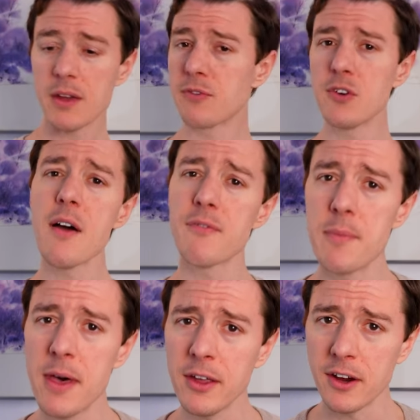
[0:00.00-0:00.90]
If you're not
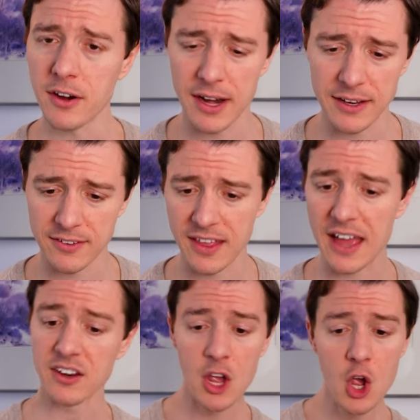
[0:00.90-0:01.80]
familiar, it's
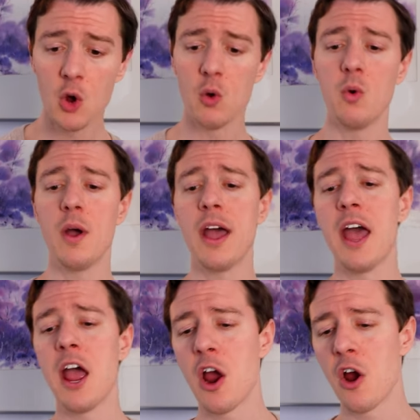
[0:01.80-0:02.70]
that
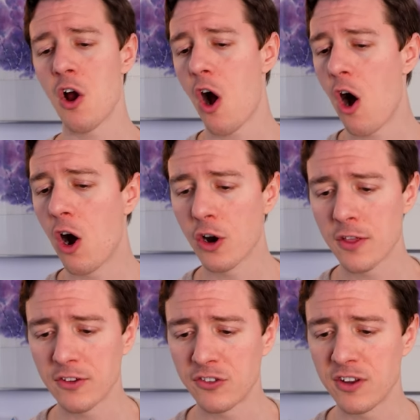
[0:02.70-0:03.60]
Where are
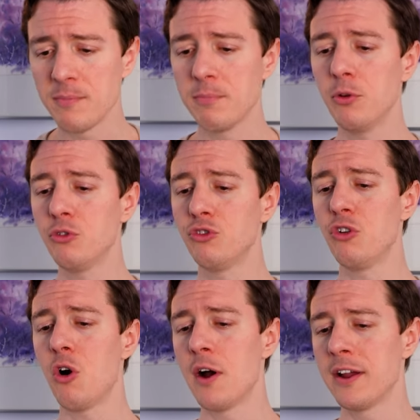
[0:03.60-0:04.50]
the simple
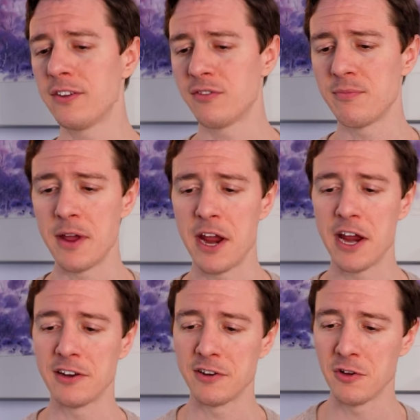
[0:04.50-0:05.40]
joys of
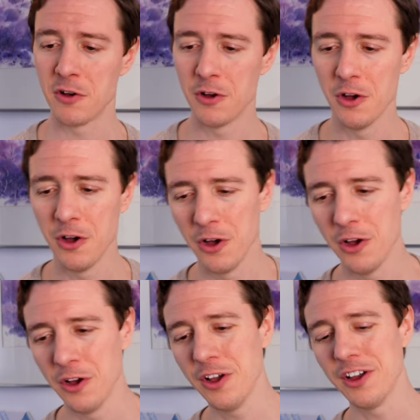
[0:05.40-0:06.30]

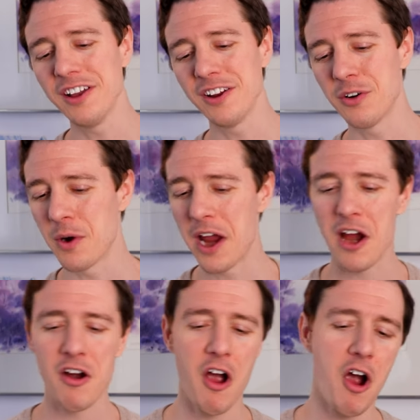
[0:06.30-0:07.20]
maidenhood?
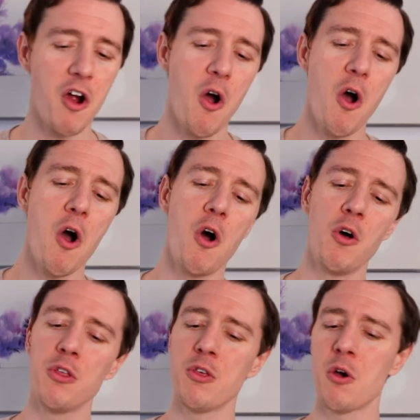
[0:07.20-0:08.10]
Where are
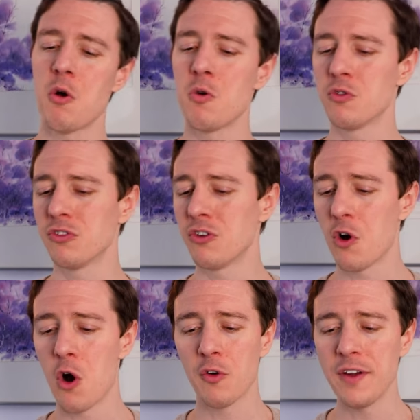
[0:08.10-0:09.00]
all those
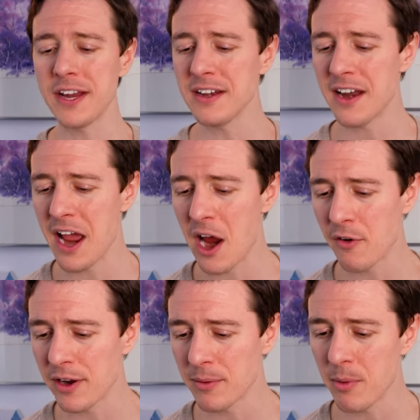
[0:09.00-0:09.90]
adoring,
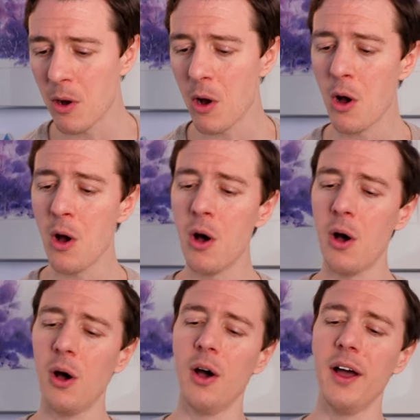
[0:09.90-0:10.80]
daring
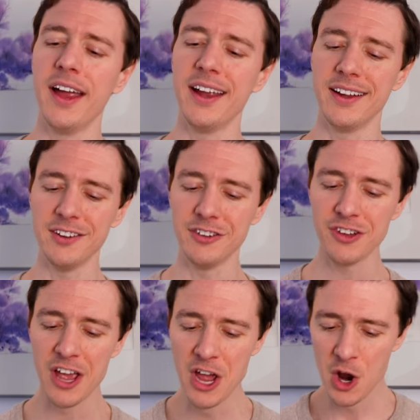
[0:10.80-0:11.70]
boys?